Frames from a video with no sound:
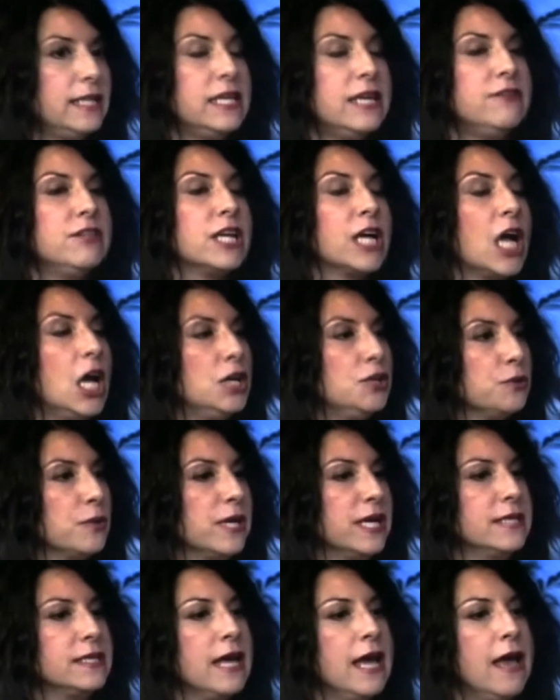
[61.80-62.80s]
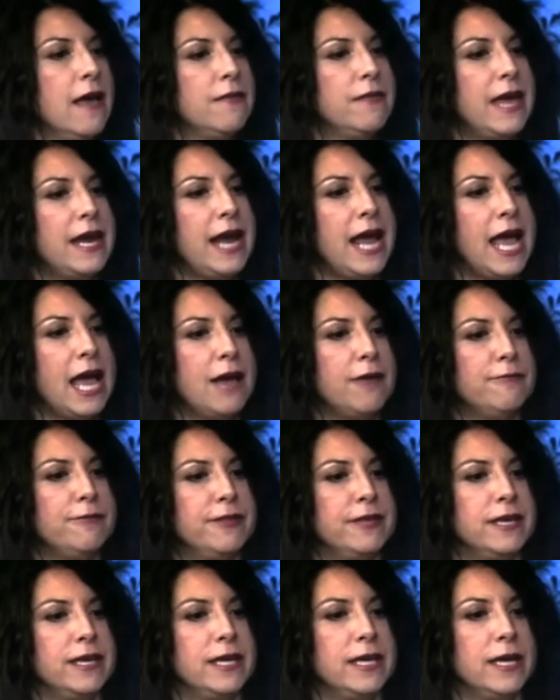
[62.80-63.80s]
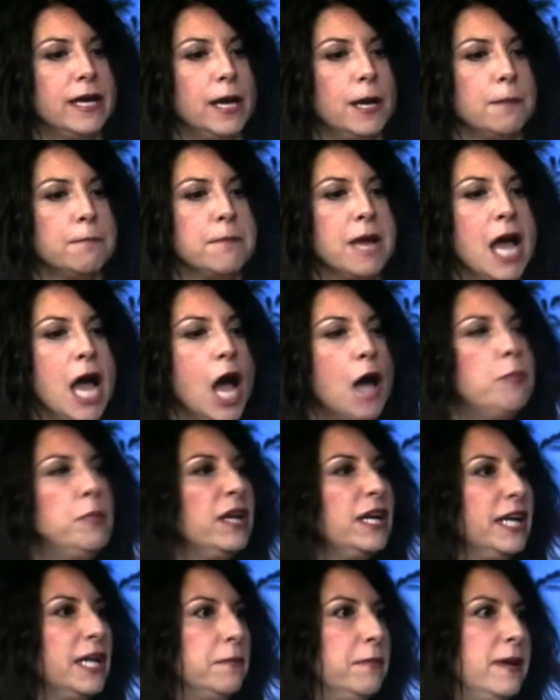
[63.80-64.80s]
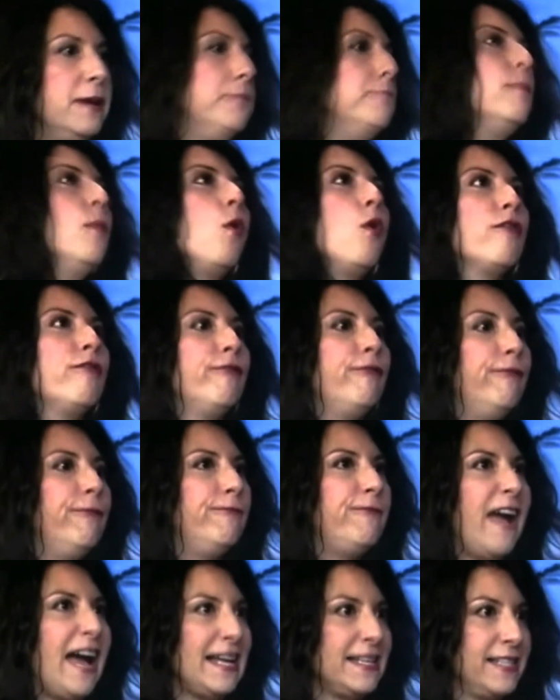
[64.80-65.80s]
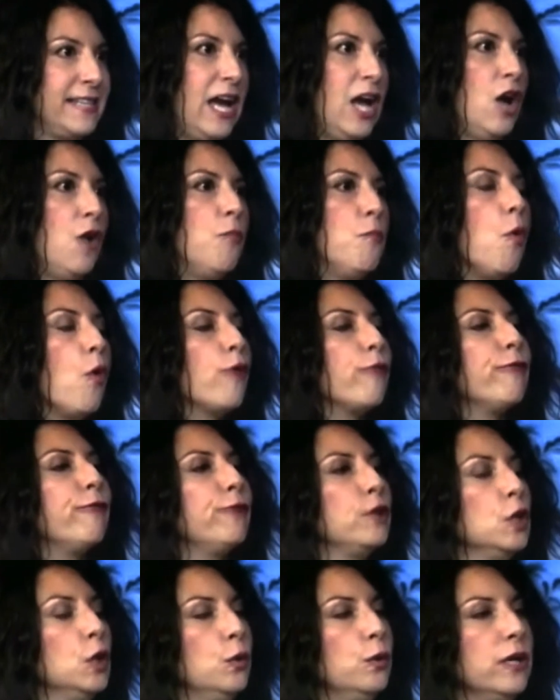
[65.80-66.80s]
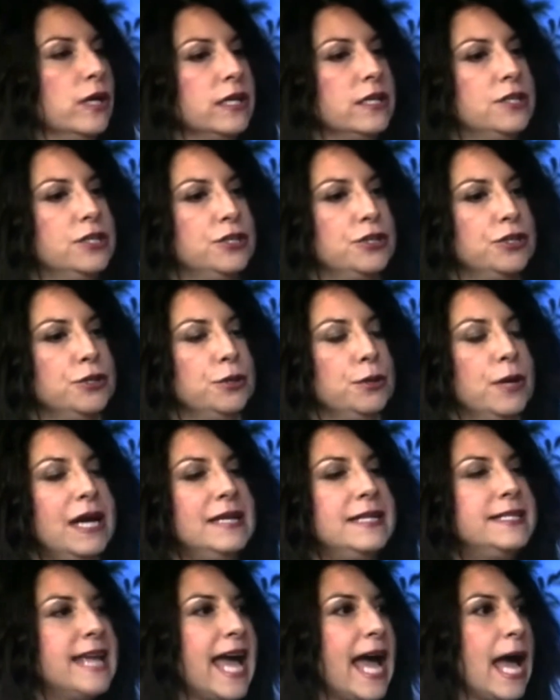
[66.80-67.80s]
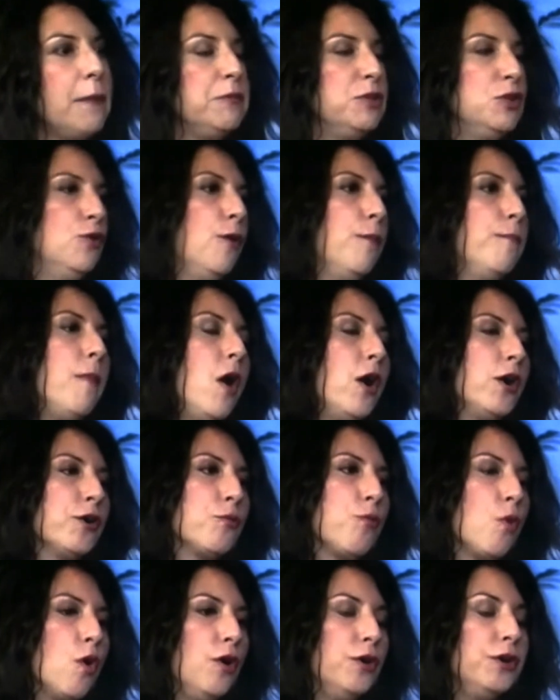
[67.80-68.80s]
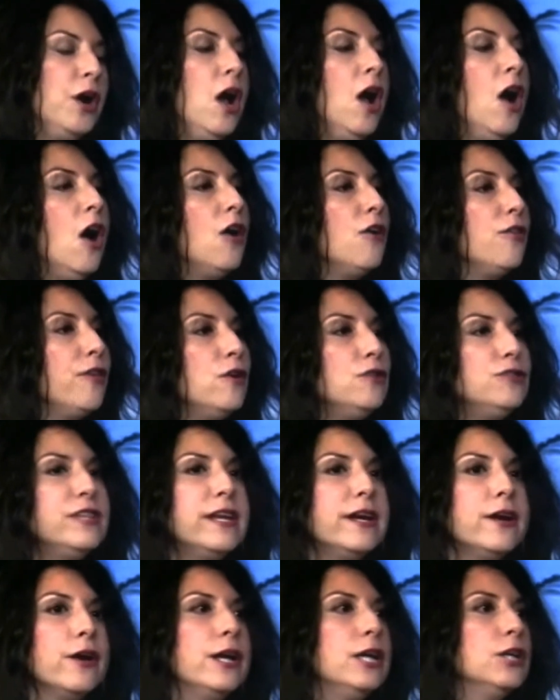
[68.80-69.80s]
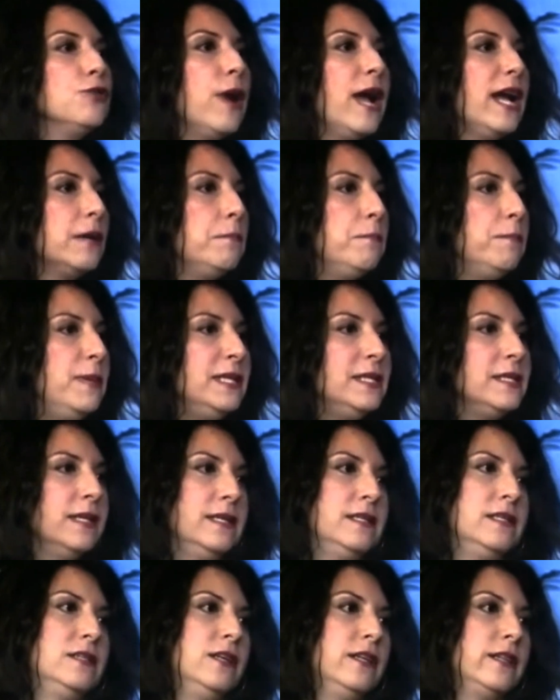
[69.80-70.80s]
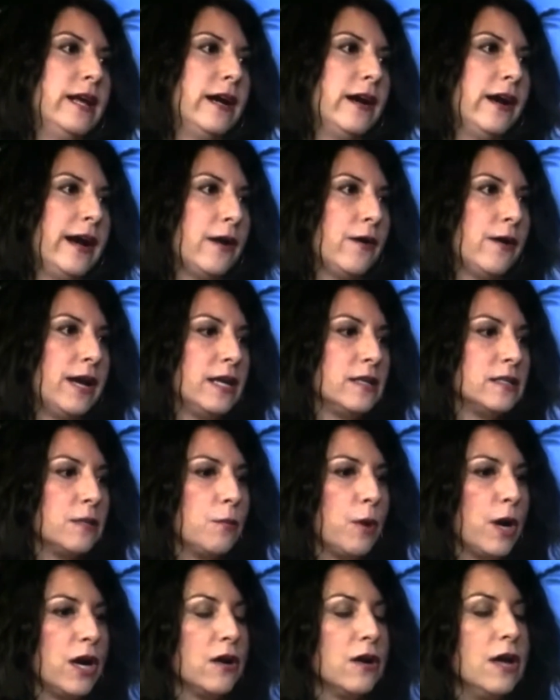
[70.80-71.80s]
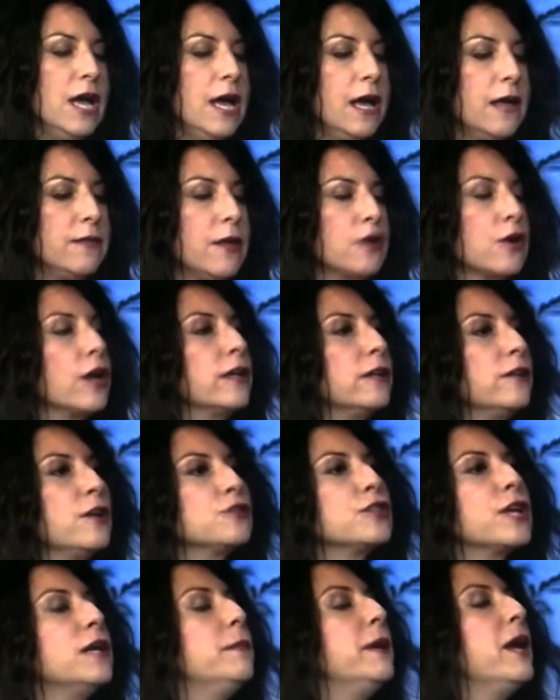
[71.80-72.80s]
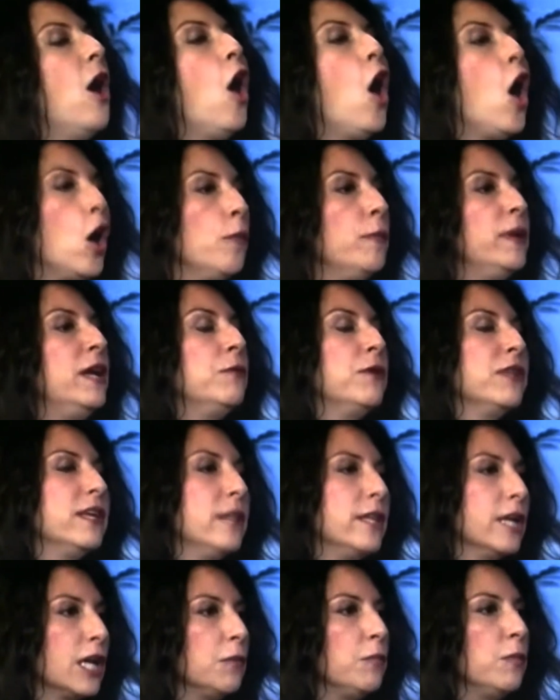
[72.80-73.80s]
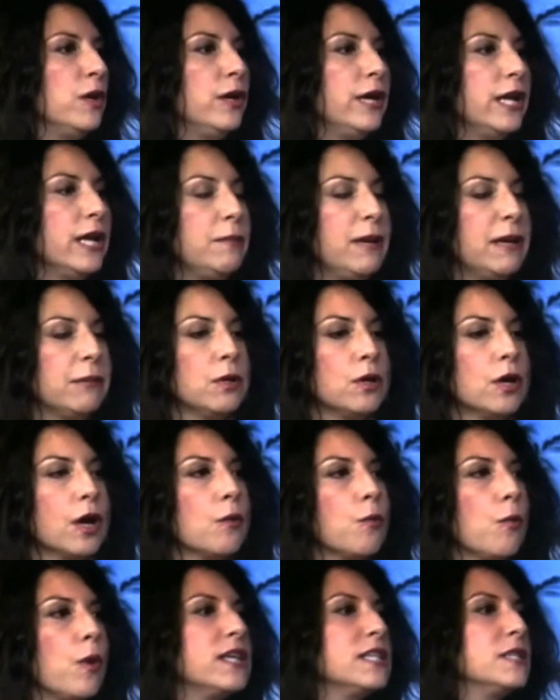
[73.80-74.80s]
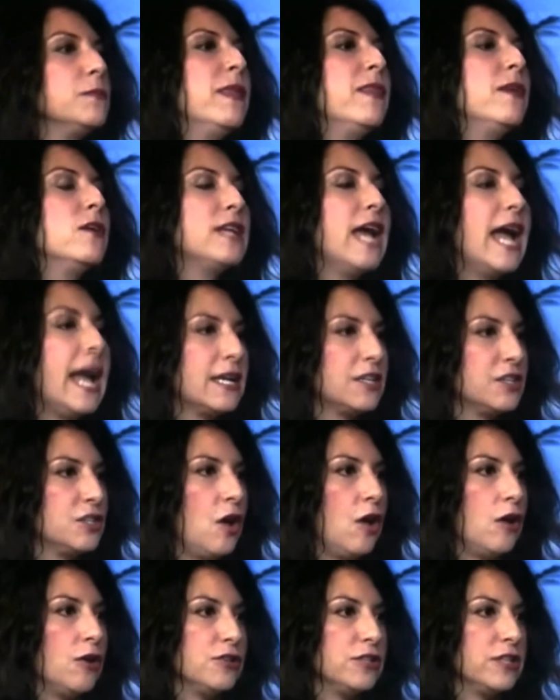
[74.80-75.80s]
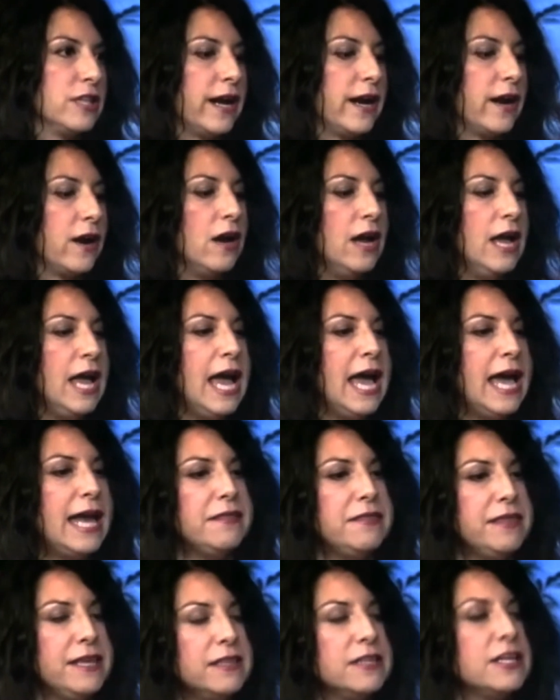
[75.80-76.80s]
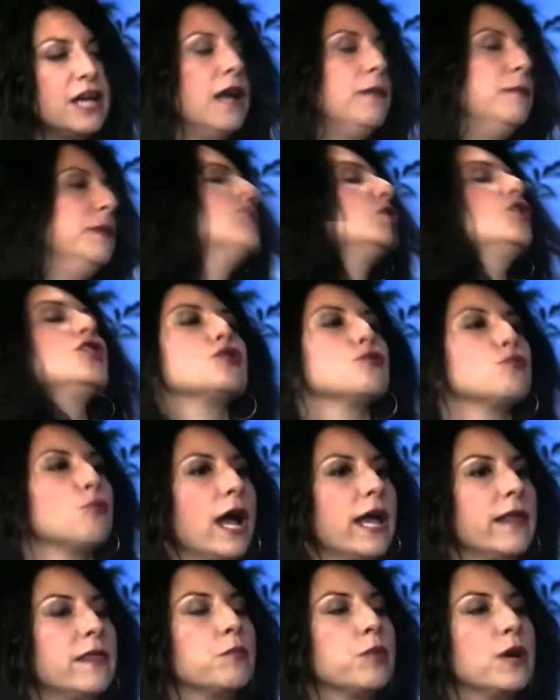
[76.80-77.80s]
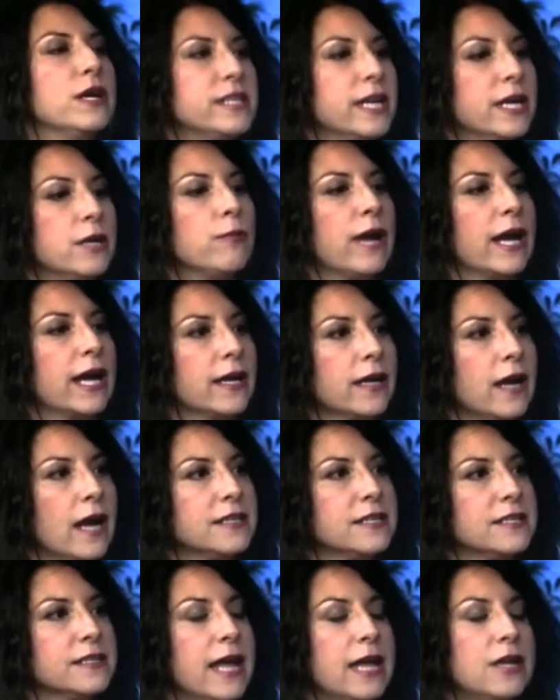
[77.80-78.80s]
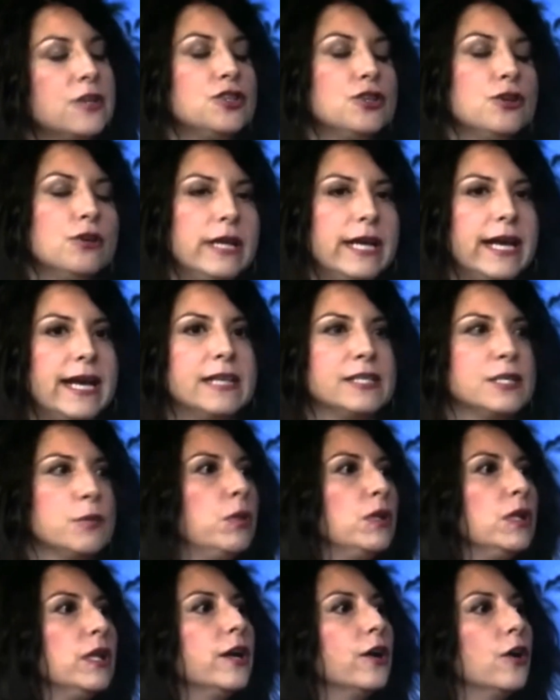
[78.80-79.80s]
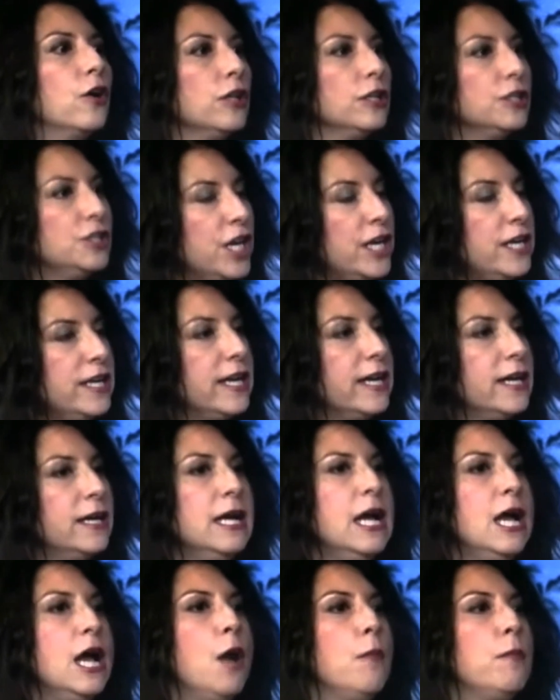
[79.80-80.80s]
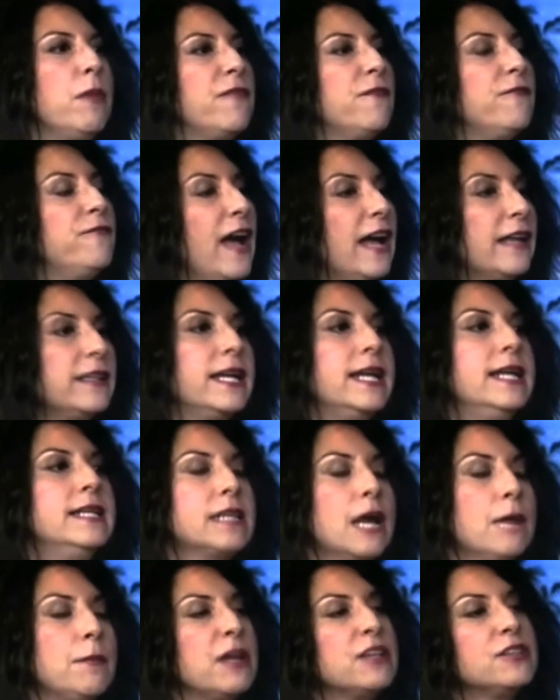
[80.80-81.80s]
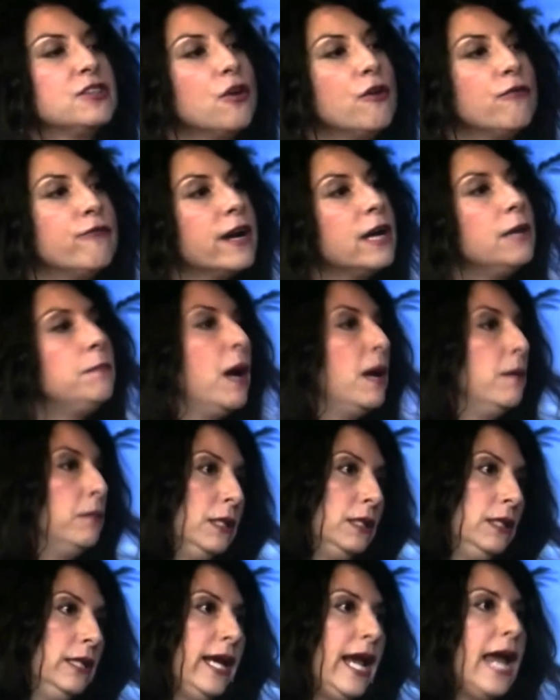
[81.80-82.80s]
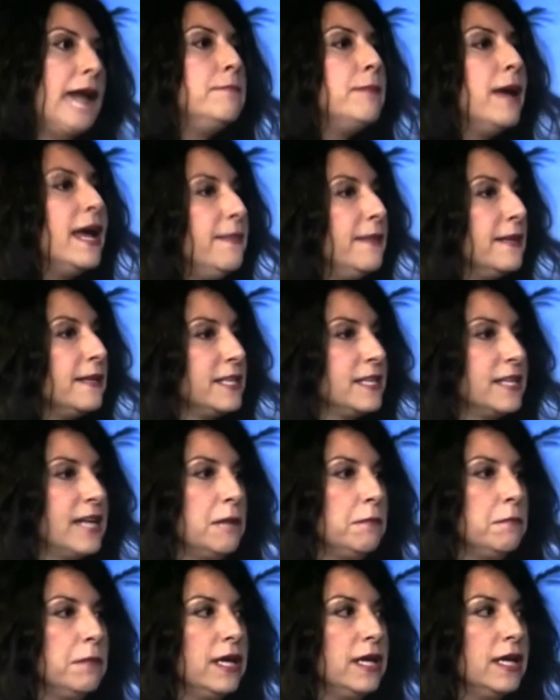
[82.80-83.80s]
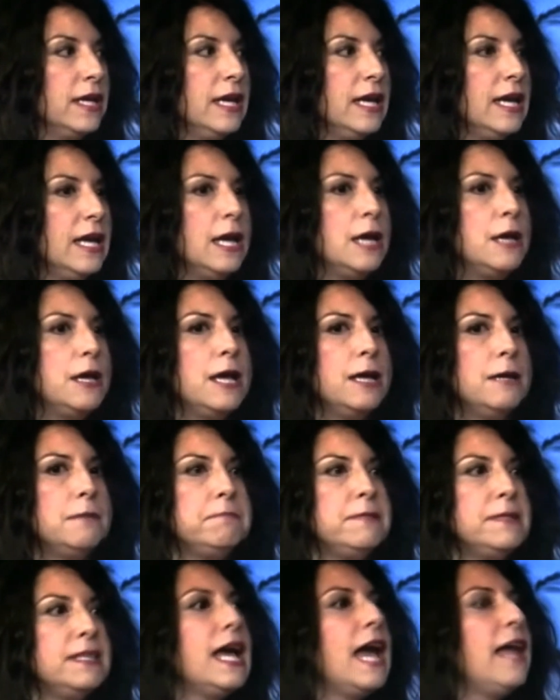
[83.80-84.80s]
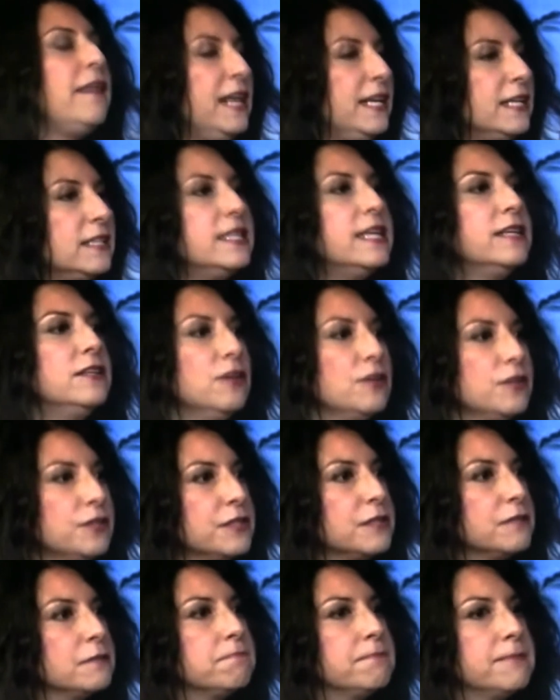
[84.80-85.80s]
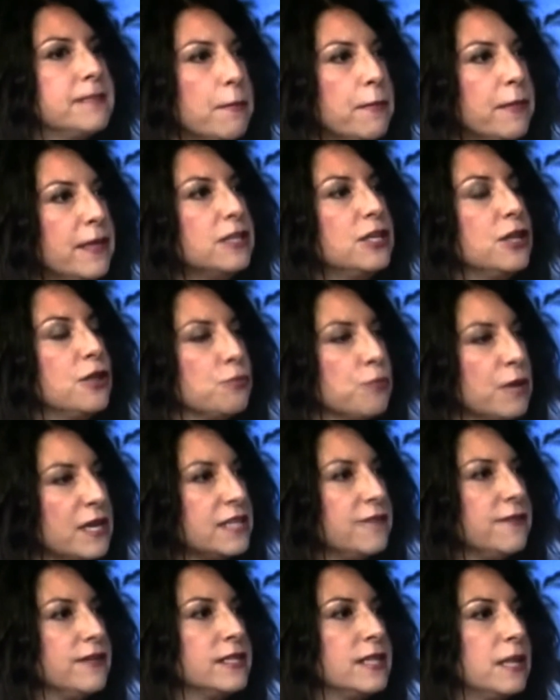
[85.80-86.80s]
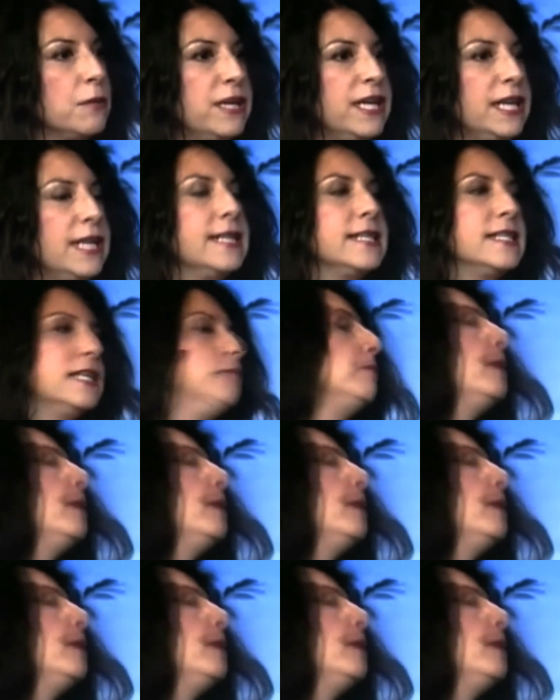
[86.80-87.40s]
even the countries that have the ability to be more facile, more fluid, to adapt to a modern world, are those that are going to attract business to their areas, where there's going to be harmony within the community. People are going to want to spend their tax dollars there. And I think the timing is just right. The President recognizes that. Surely he has a political agenda, but the fact that he's come out so very publicly and made this statement, I think signals something to the rest of us that we need to sit